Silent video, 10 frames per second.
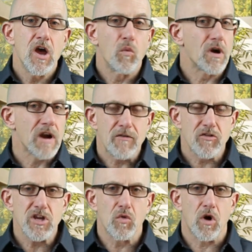wherever
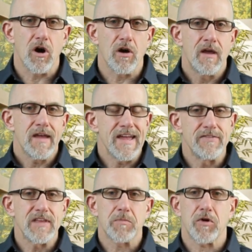you are in
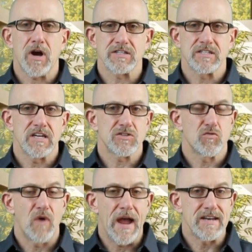that process
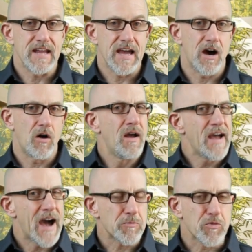right now.
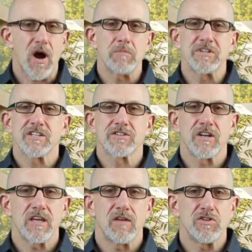I promise it's going
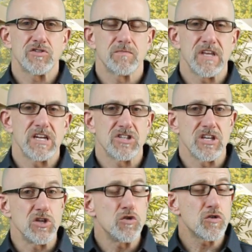to give you some things that
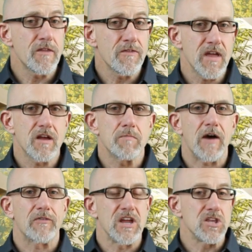you can think
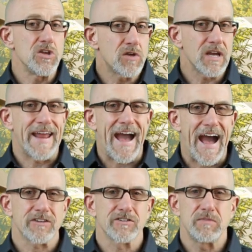about that you can
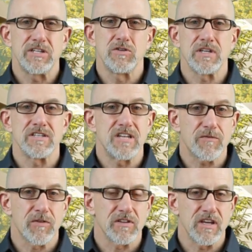actually be doing
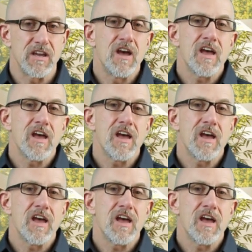differently